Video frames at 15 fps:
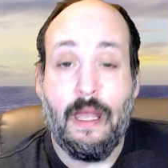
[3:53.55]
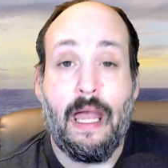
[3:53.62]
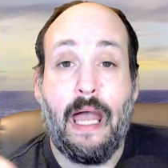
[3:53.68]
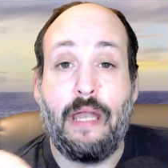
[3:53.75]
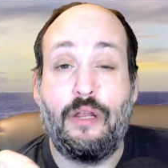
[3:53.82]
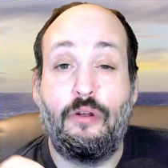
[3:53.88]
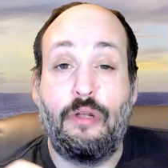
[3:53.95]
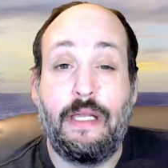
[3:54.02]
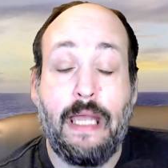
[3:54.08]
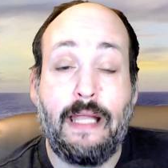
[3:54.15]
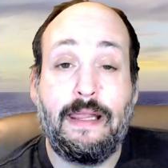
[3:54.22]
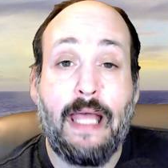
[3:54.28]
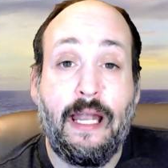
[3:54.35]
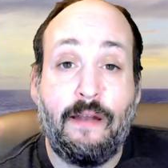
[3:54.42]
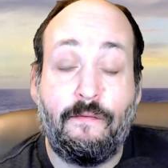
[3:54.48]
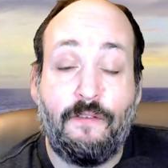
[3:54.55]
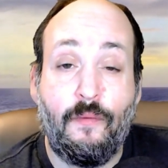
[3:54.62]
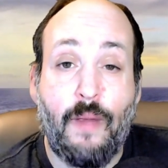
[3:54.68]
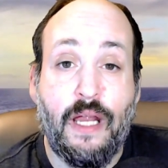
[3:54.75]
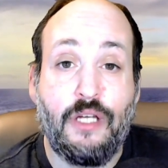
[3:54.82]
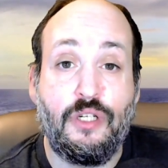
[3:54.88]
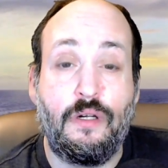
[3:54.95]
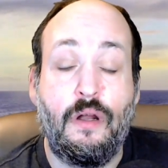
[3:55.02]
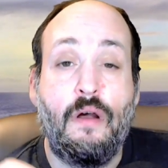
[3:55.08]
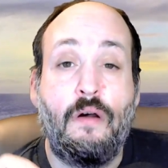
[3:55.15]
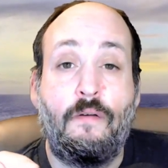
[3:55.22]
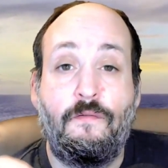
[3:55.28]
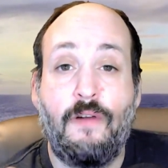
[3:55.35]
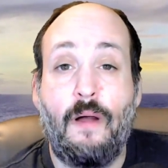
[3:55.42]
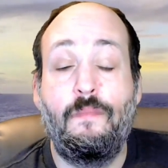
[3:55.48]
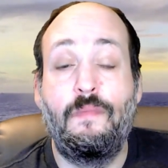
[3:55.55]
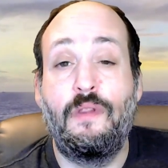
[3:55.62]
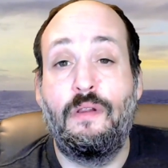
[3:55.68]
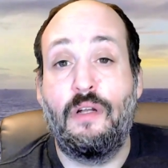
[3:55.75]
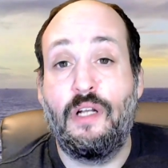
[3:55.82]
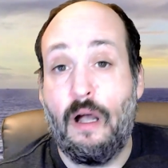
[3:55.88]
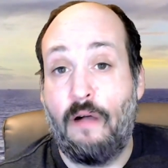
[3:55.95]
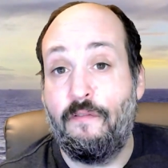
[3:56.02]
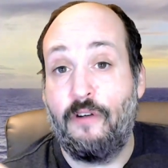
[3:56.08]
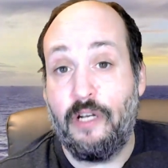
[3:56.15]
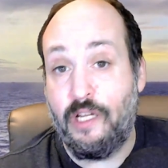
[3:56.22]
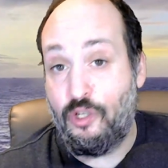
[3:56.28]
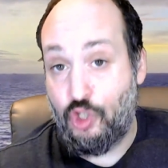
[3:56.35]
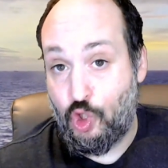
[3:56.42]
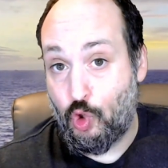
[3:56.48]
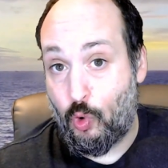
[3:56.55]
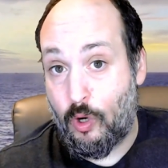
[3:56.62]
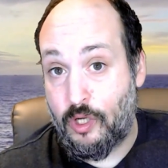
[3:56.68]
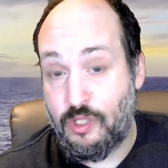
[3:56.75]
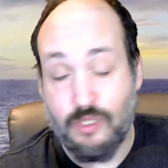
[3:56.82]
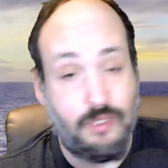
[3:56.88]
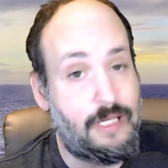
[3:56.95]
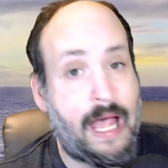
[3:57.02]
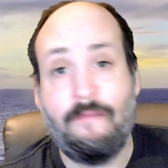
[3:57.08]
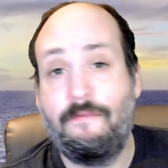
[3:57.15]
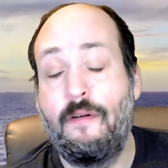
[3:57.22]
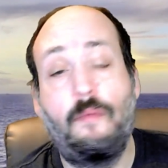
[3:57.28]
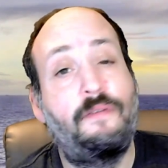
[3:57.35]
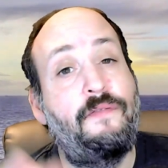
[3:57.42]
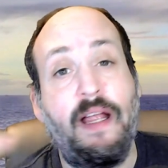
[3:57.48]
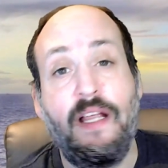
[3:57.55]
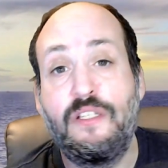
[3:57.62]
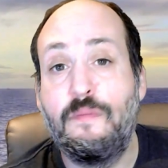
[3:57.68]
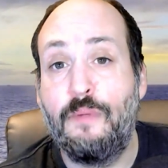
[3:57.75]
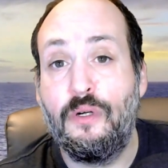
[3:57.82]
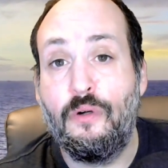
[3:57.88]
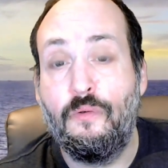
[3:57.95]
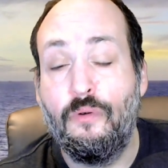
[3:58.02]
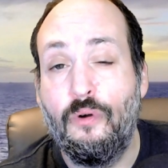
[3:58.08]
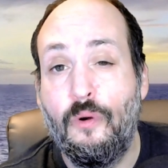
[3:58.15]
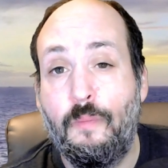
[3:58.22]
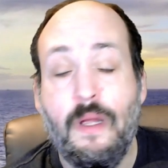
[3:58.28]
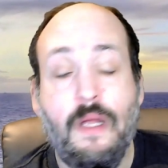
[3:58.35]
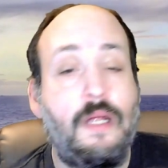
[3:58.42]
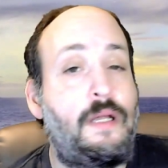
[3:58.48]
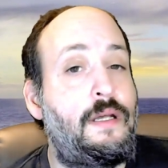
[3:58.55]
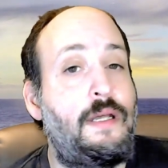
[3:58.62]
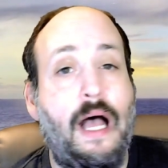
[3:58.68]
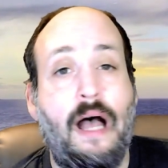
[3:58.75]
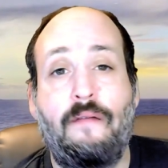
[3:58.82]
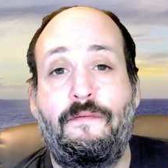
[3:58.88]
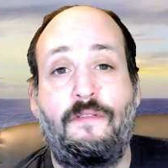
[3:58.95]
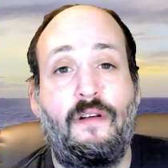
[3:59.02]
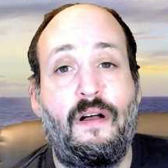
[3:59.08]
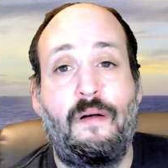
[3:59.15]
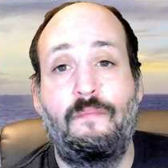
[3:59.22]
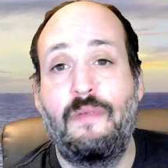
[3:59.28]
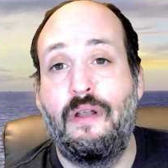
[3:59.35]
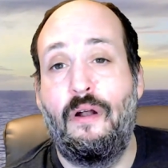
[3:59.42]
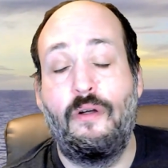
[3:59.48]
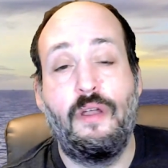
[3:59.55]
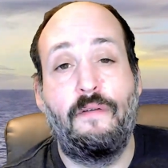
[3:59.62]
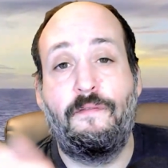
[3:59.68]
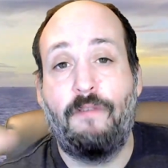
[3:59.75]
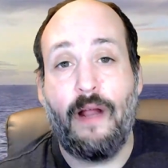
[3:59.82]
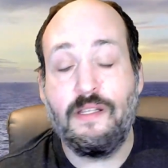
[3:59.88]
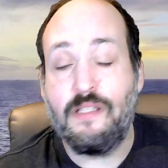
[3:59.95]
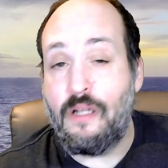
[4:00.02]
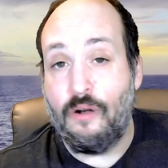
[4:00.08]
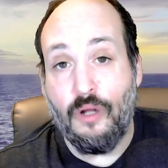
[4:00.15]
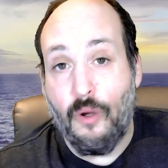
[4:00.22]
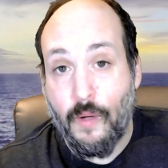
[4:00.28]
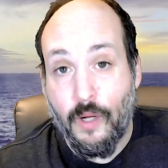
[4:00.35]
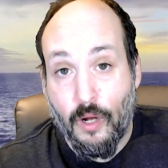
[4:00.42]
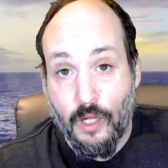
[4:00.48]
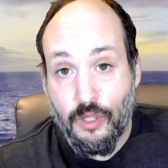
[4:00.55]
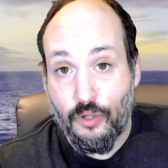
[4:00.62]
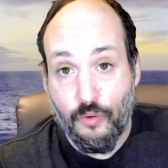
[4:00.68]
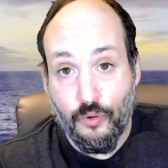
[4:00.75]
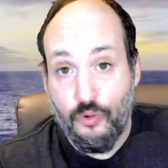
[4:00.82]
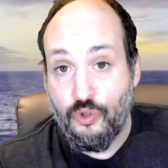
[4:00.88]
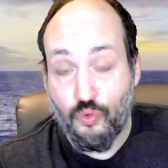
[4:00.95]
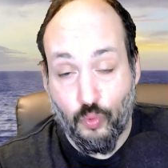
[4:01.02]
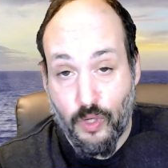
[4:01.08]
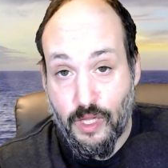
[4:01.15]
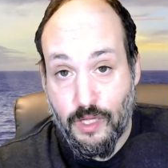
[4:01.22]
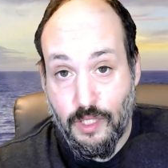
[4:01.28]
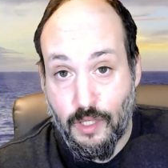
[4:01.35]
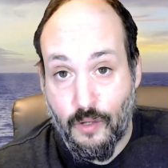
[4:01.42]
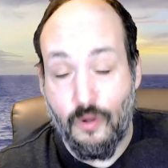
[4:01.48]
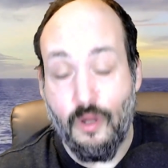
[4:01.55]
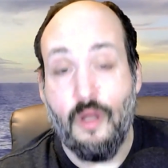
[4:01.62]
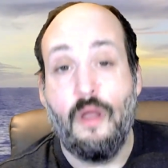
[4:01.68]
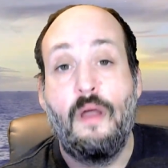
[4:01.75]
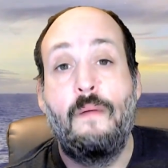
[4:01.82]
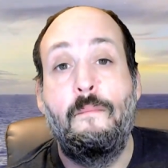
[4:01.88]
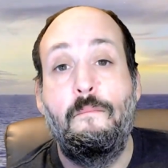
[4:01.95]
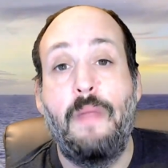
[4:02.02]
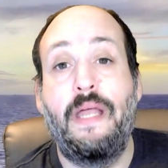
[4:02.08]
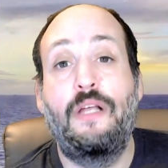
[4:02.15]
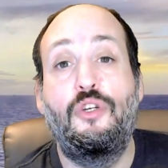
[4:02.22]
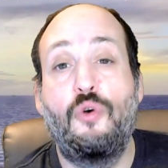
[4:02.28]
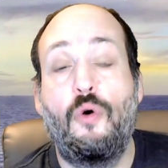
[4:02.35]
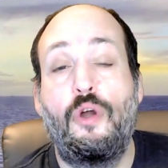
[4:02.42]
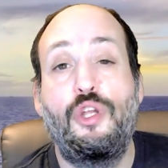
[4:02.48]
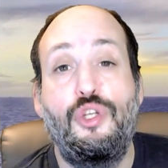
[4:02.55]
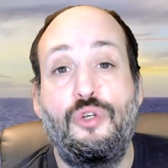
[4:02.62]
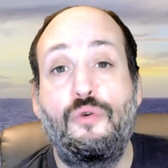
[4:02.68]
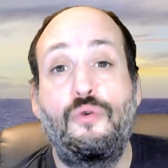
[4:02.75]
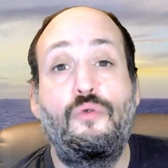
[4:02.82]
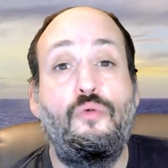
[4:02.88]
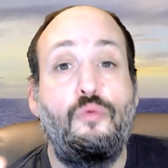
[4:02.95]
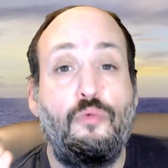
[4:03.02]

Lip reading: And you get that information from the governing source, not from a Facebook group, not from, your friends that are going on the cruise with you. Make sure you